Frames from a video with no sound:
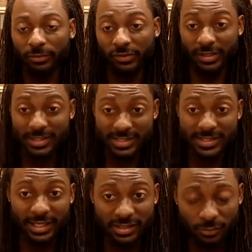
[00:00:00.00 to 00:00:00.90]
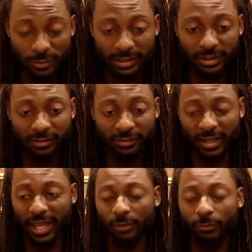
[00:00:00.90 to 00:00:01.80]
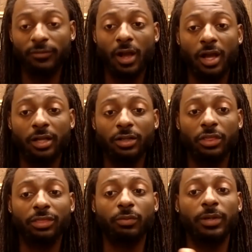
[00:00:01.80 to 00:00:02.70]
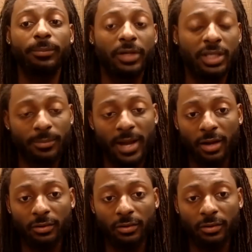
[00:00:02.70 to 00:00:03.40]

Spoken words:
send this data to regulators and say, hey, we've gone 3 billion miles.